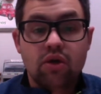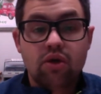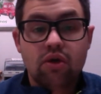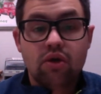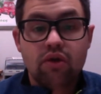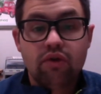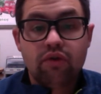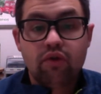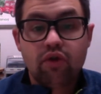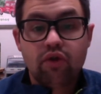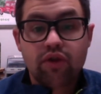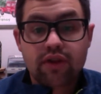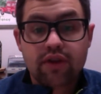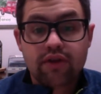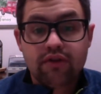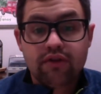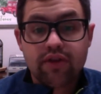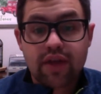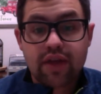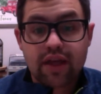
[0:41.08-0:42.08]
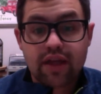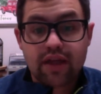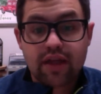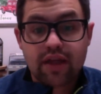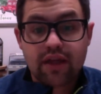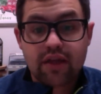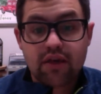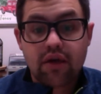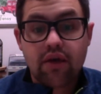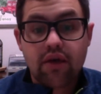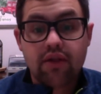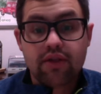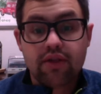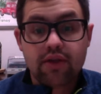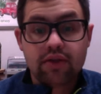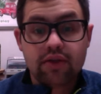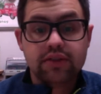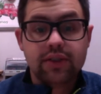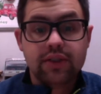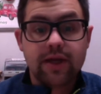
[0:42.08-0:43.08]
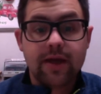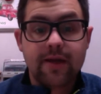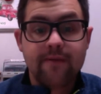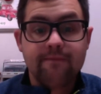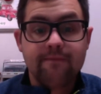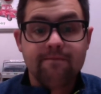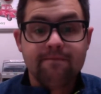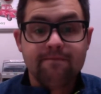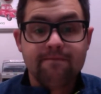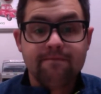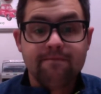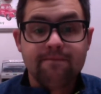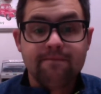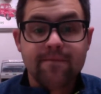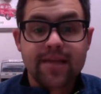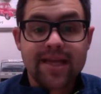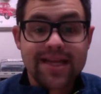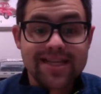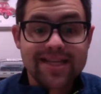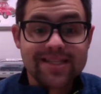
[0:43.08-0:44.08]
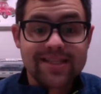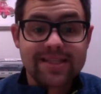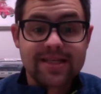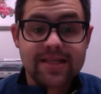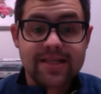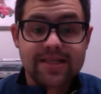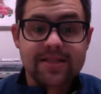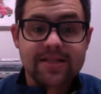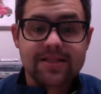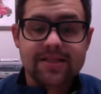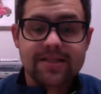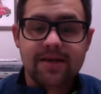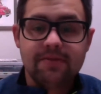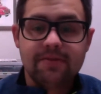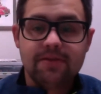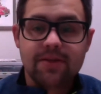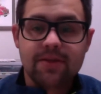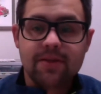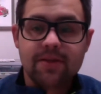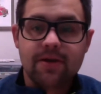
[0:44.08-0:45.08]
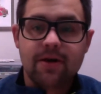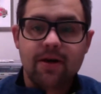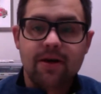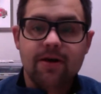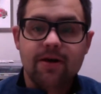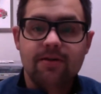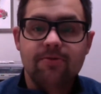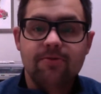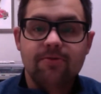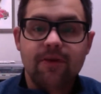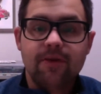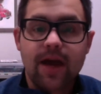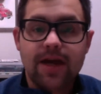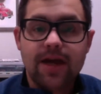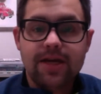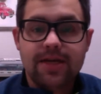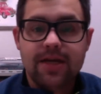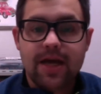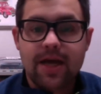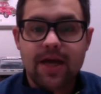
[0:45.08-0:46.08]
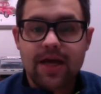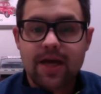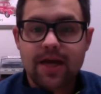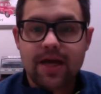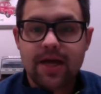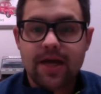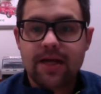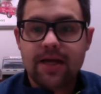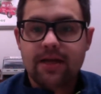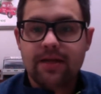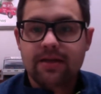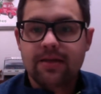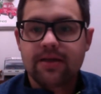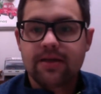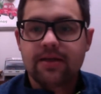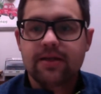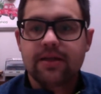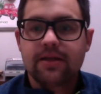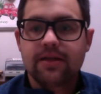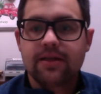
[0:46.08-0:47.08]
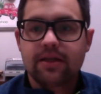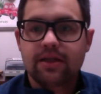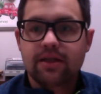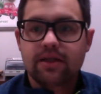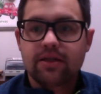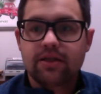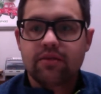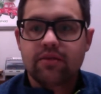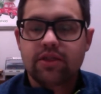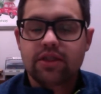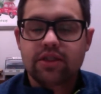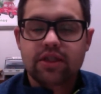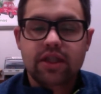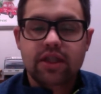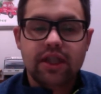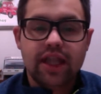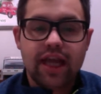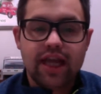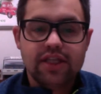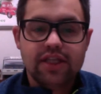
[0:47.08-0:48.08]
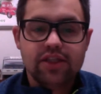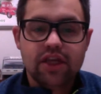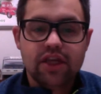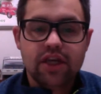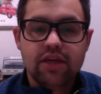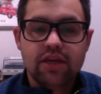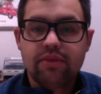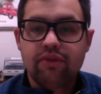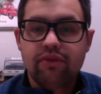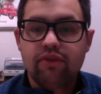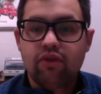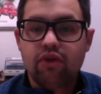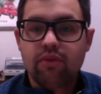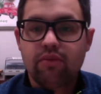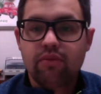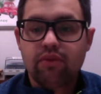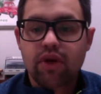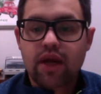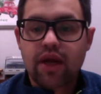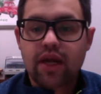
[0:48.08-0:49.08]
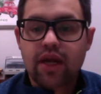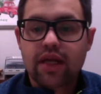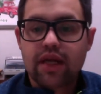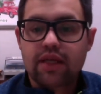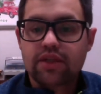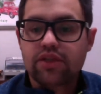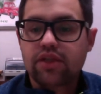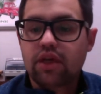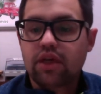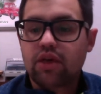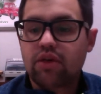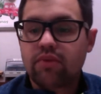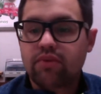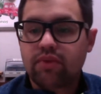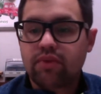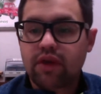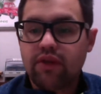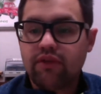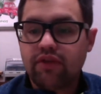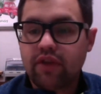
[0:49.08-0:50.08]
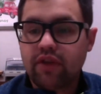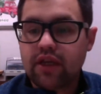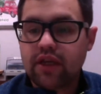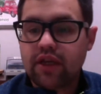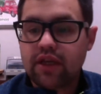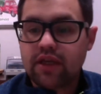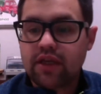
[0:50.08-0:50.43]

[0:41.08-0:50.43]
fourth and fifth on Thursday, and sixth and seventh on Friday, which is the last day before break. So briefly,